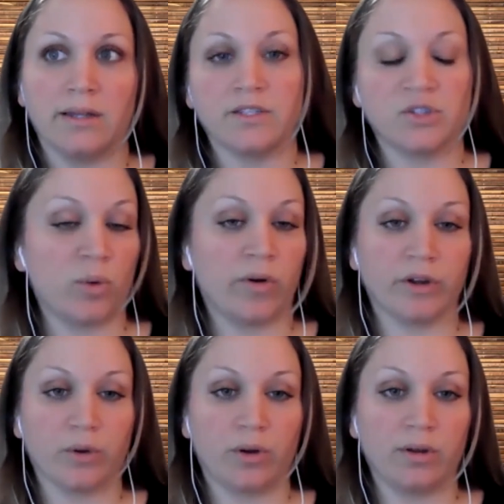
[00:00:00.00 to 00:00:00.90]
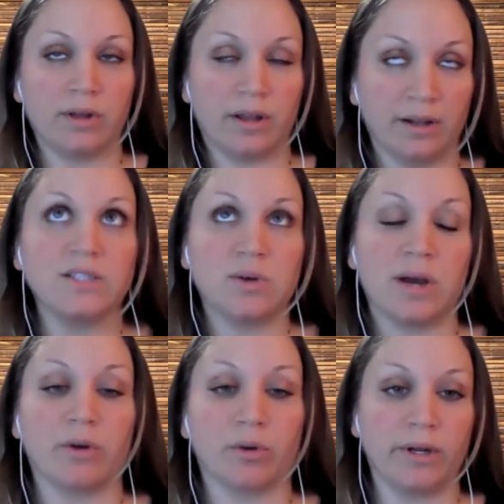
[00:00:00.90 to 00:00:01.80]
unless you
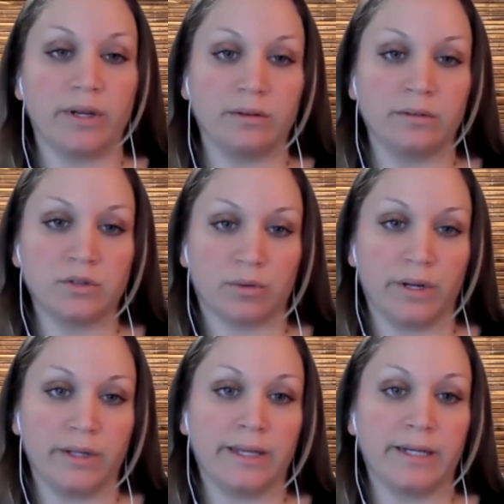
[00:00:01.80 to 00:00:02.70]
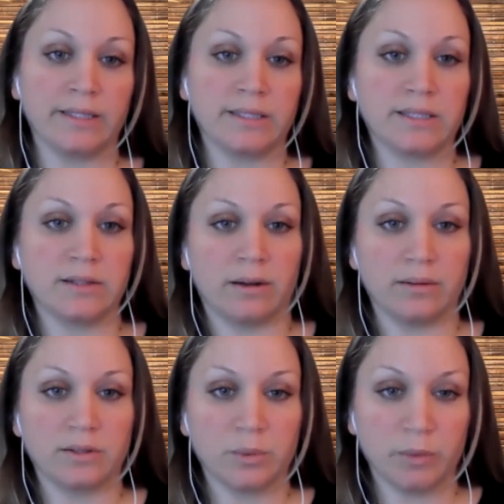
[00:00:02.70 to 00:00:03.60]
have a green screen, then it's
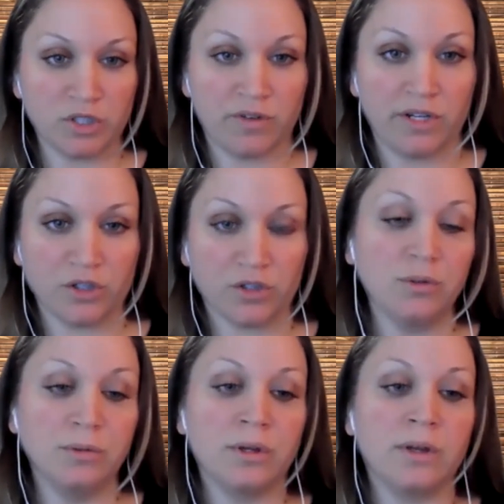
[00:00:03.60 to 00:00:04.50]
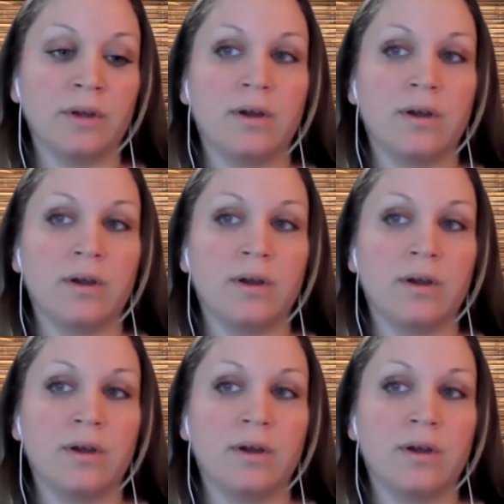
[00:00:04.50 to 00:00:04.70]
not so much of an issue.